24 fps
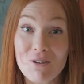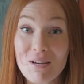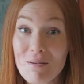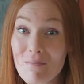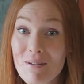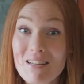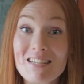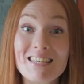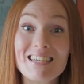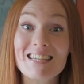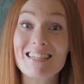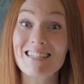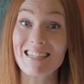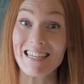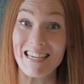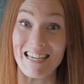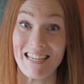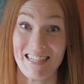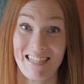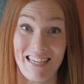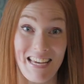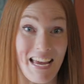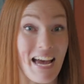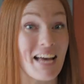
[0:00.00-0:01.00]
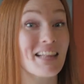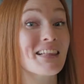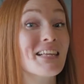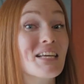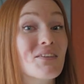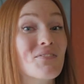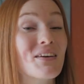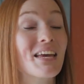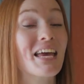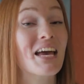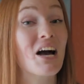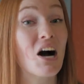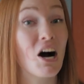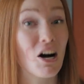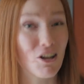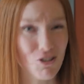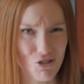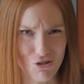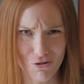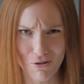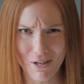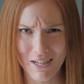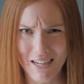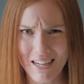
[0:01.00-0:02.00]
Treatment is easy, and leaving it
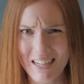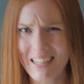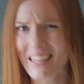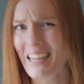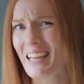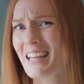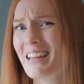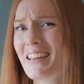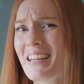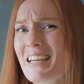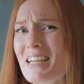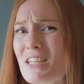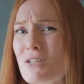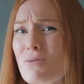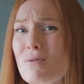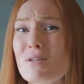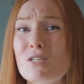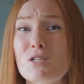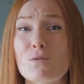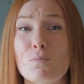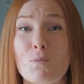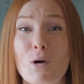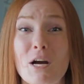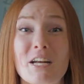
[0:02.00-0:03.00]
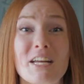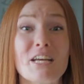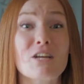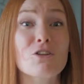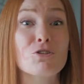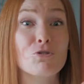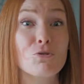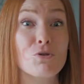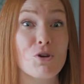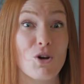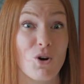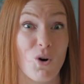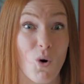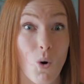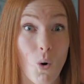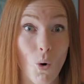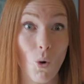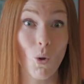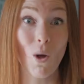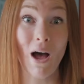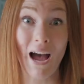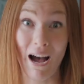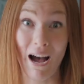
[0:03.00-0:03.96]
untreated can lead to it spreading through your whole